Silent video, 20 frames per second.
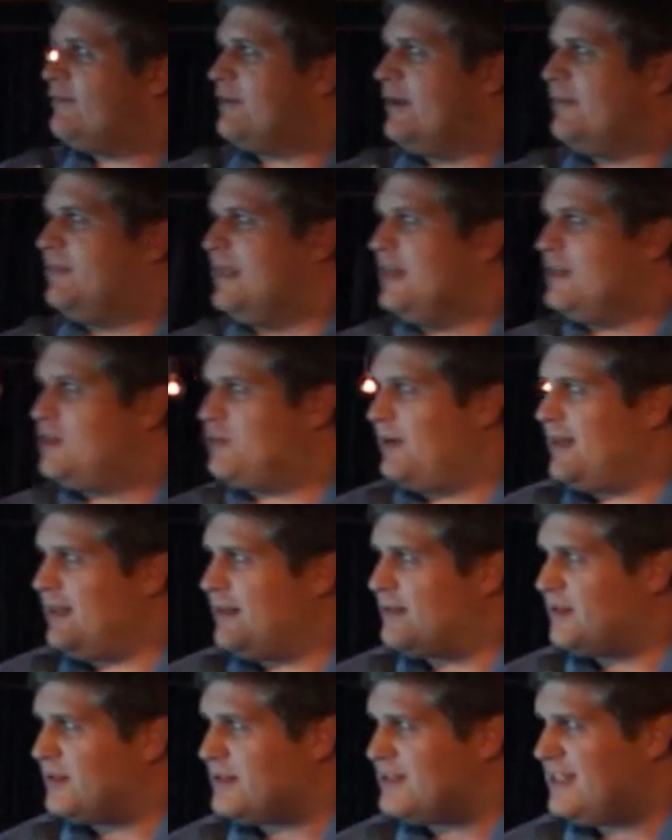from the
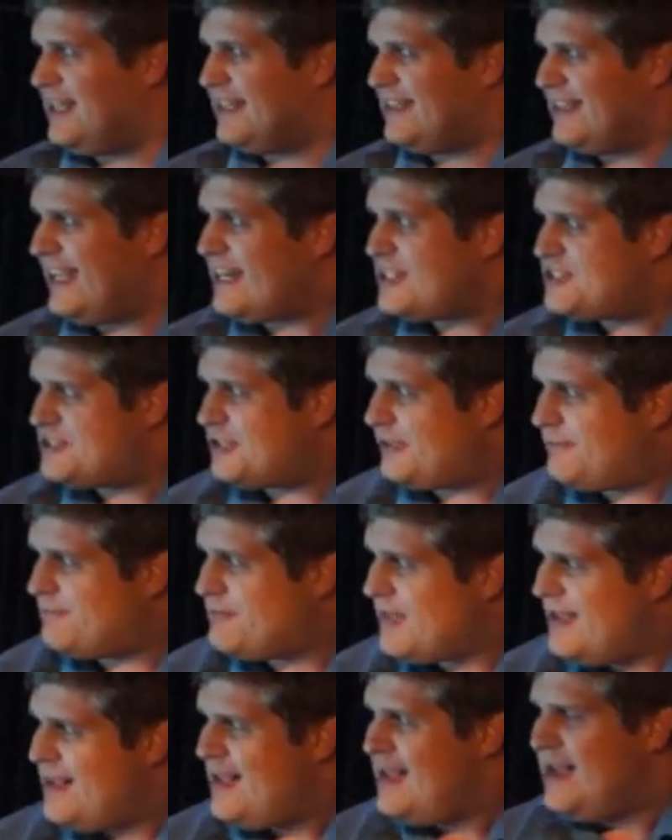2013
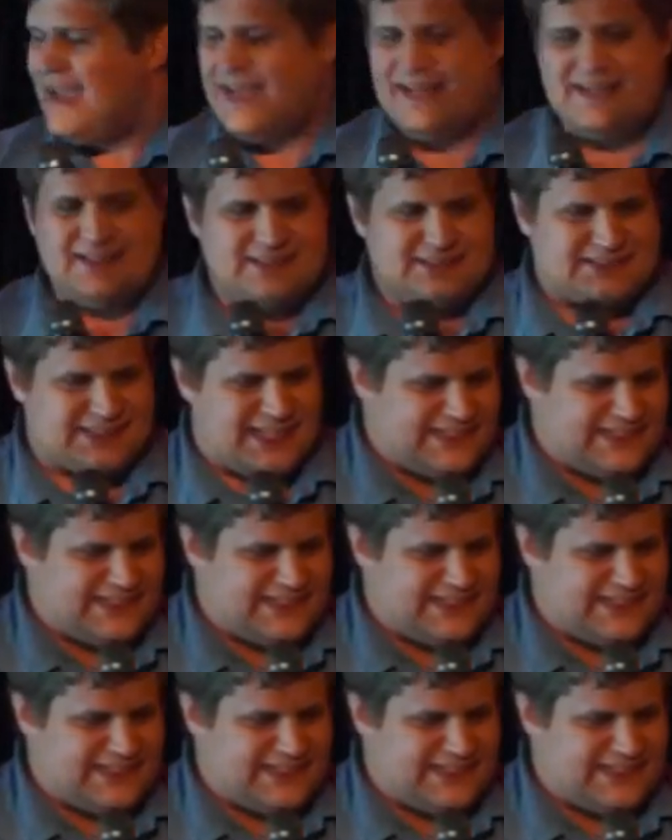election. It is